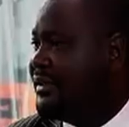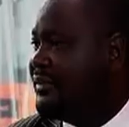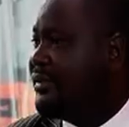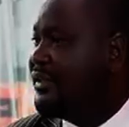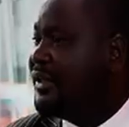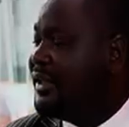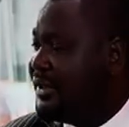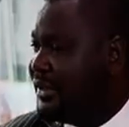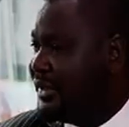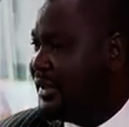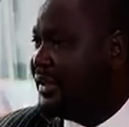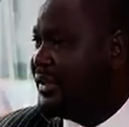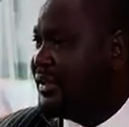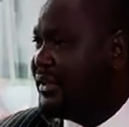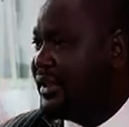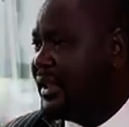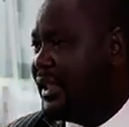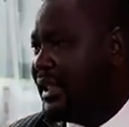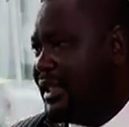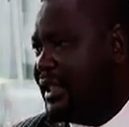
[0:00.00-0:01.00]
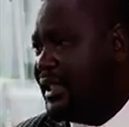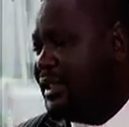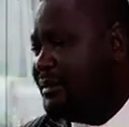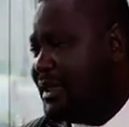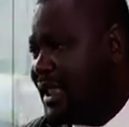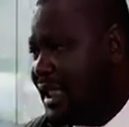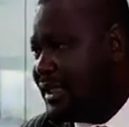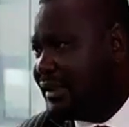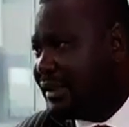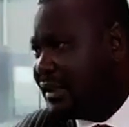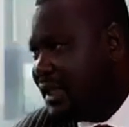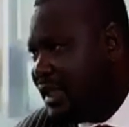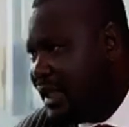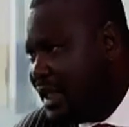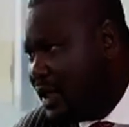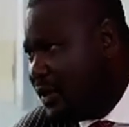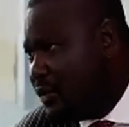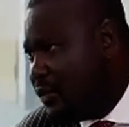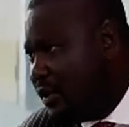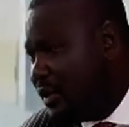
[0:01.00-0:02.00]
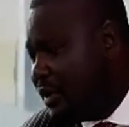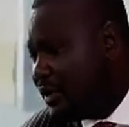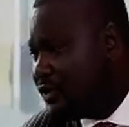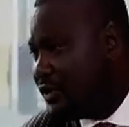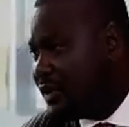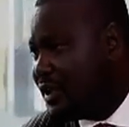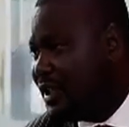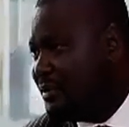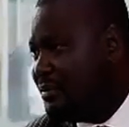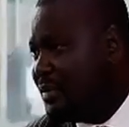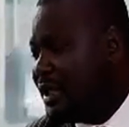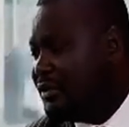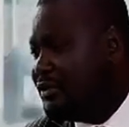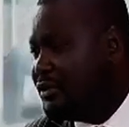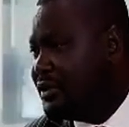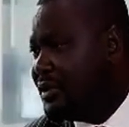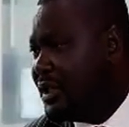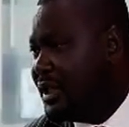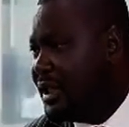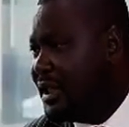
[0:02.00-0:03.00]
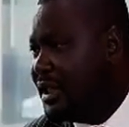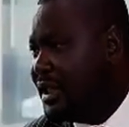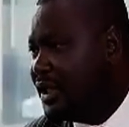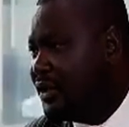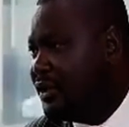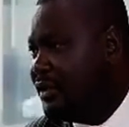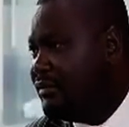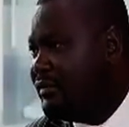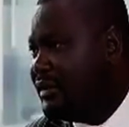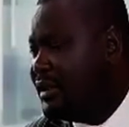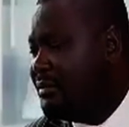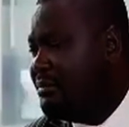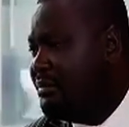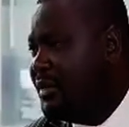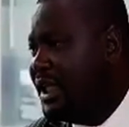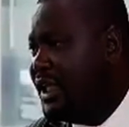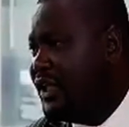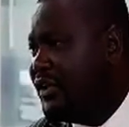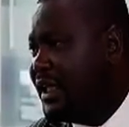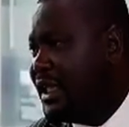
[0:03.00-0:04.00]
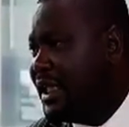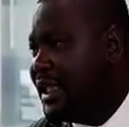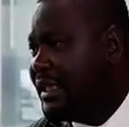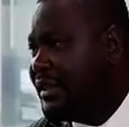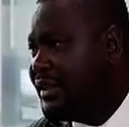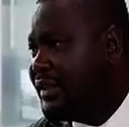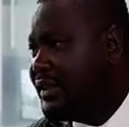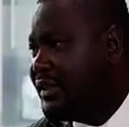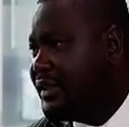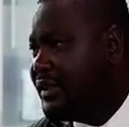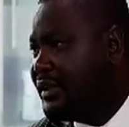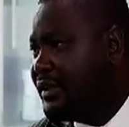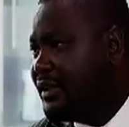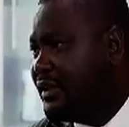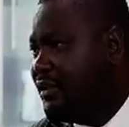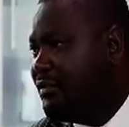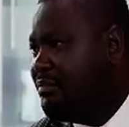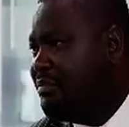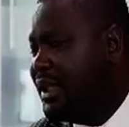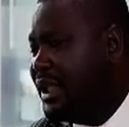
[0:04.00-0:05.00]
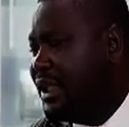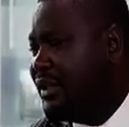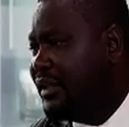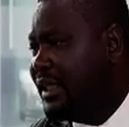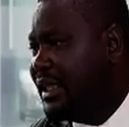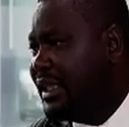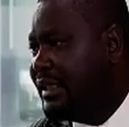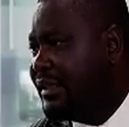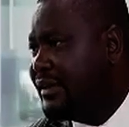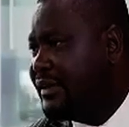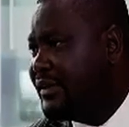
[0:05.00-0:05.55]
For instance, let me ask, we were talking about COVID millionaires or billionaires